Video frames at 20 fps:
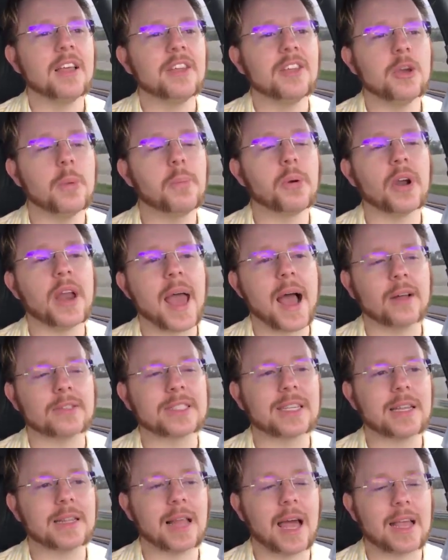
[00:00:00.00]
You
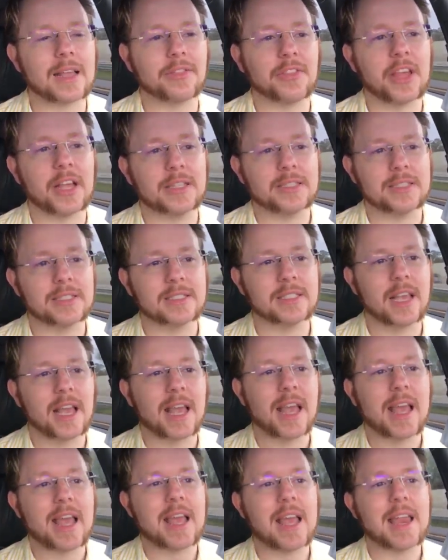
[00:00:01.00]
pronounce it like this.
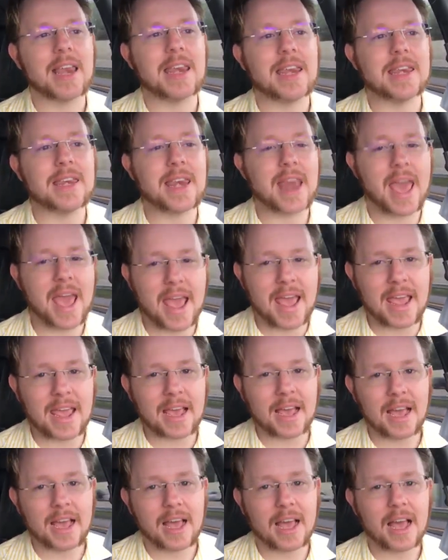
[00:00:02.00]

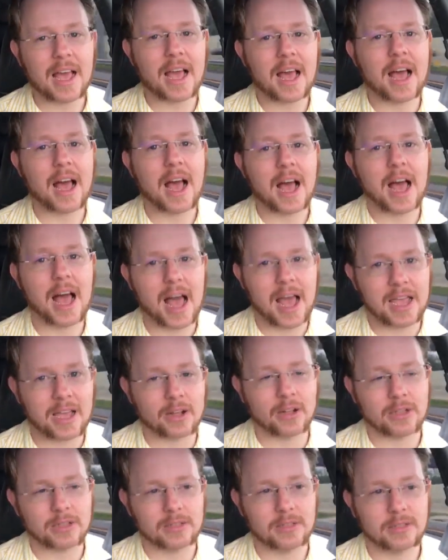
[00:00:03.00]
Nay
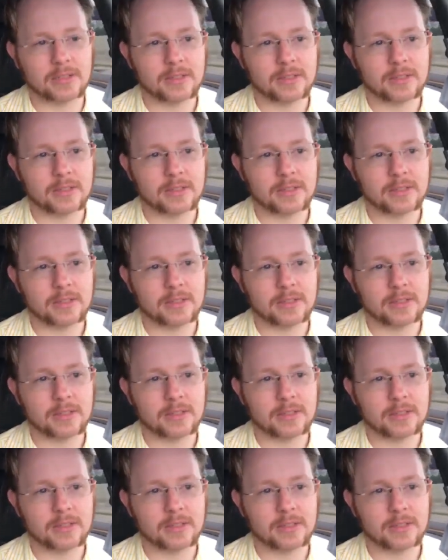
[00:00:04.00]
Heil.